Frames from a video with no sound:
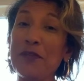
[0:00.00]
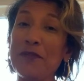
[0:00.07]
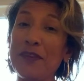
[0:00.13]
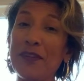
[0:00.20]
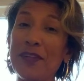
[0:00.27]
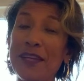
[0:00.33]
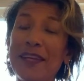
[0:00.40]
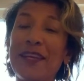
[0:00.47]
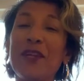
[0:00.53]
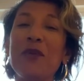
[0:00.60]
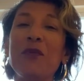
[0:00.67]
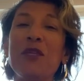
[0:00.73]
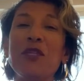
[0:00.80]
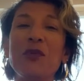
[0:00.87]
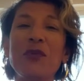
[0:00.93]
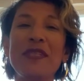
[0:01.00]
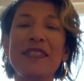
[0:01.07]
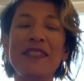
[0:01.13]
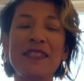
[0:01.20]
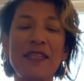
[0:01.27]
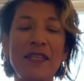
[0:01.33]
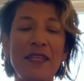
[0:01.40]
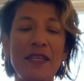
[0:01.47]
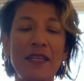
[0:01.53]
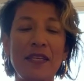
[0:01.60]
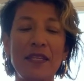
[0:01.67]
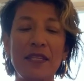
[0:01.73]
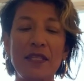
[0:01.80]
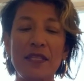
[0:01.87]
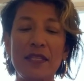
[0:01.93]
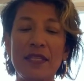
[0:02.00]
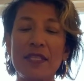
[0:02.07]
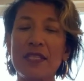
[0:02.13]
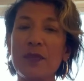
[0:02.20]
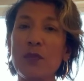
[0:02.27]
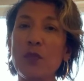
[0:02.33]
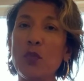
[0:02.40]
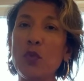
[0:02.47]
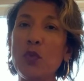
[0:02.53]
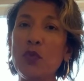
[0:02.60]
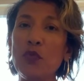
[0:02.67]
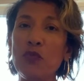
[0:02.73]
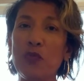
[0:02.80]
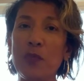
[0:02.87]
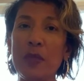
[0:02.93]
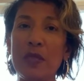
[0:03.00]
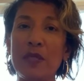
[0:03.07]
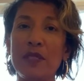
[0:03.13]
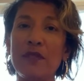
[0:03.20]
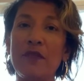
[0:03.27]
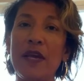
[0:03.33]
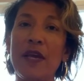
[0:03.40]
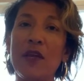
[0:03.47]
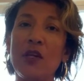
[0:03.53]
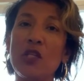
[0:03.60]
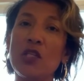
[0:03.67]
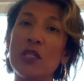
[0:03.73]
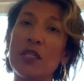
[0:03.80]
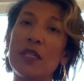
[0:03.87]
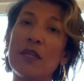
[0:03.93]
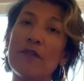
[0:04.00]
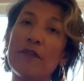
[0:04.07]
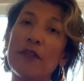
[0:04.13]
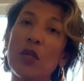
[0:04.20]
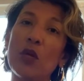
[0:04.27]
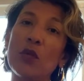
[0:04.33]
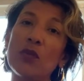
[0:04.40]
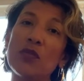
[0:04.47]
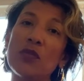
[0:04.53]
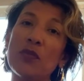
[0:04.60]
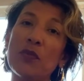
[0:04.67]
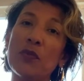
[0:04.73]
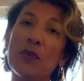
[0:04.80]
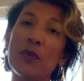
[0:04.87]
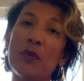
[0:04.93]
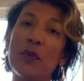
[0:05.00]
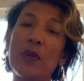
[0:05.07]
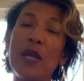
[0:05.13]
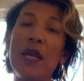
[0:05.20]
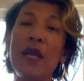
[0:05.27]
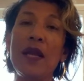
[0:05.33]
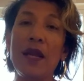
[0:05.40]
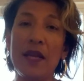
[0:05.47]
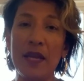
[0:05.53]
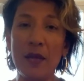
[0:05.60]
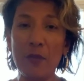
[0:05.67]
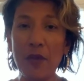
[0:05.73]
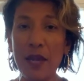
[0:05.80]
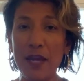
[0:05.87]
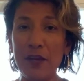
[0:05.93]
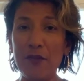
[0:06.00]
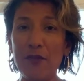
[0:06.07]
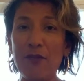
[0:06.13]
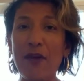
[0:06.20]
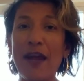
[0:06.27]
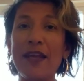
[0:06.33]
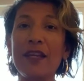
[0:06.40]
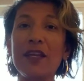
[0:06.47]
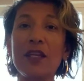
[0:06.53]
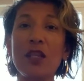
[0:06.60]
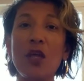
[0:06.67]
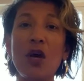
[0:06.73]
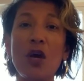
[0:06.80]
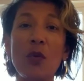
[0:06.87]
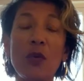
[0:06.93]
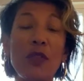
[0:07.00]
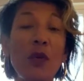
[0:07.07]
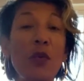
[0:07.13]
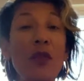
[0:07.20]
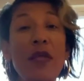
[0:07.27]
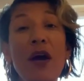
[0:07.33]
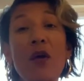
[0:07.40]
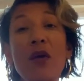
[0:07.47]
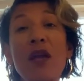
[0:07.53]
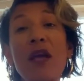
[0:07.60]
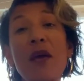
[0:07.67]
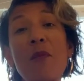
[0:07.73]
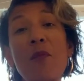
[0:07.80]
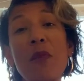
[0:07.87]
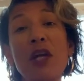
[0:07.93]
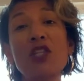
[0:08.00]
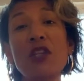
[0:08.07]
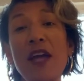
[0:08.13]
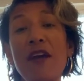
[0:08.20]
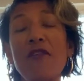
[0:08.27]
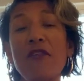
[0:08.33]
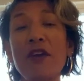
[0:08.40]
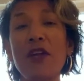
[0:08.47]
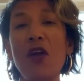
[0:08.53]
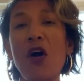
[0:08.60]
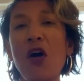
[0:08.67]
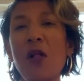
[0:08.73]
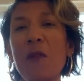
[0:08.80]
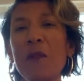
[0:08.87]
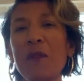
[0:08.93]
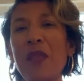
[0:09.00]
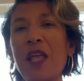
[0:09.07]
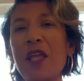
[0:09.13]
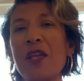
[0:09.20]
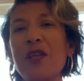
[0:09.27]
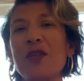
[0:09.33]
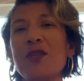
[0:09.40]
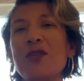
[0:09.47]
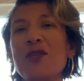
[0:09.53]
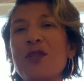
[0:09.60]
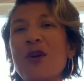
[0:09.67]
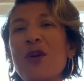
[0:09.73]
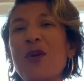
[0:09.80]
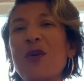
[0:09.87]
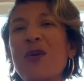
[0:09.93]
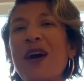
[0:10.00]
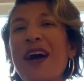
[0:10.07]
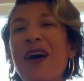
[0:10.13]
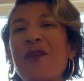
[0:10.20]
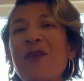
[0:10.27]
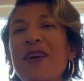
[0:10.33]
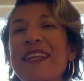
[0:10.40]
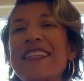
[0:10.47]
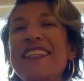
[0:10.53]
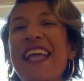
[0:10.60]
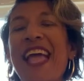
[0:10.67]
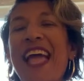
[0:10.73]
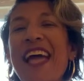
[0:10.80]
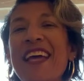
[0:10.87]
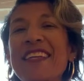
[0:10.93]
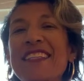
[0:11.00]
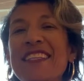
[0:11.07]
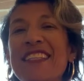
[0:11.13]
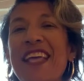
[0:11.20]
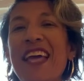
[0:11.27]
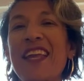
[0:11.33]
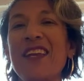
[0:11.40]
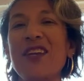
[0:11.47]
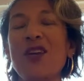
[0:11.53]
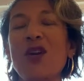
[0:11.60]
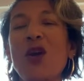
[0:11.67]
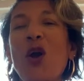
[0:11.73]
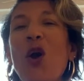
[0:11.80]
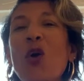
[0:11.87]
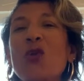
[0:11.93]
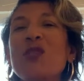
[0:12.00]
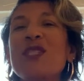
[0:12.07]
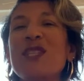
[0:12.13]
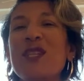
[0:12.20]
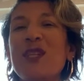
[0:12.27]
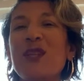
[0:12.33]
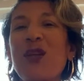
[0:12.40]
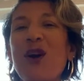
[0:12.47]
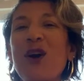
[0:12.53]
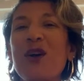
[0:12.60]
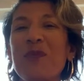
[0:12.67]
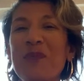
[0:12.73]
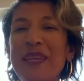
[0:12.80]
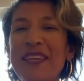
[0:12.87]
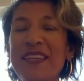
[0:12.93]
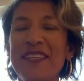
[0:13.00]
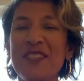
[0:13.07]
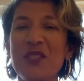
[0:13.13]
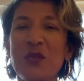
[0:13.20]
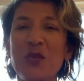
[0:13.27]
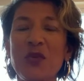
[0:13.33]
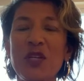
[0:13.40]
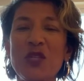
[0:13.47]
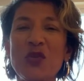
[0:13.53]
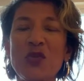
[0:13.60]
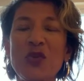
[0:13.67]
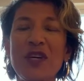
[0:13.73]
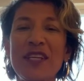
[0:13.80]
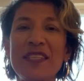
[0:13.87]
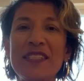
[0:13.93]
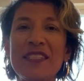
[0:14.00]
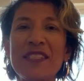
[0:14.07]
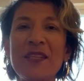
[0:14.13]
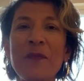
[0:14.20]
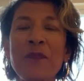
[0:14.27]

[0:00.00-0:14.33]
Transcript: felt like, which was this movement of energy that flows through, and I'm kind of riding along with it without much effort at all. So I wanted to add to that coasting along piece, which was